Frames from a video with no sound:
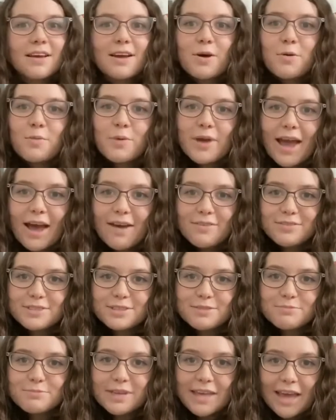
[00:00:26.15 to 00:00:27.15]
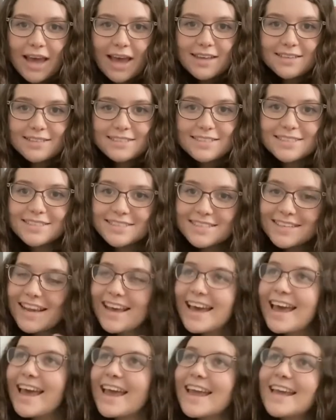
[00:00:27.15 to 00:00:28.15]
We have some guests
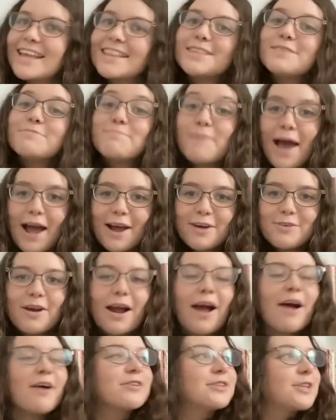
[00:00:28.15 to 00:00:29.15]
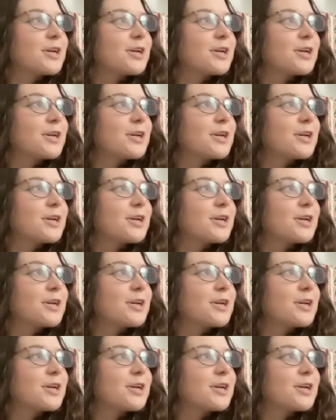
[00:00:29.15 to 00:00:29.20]
in the background.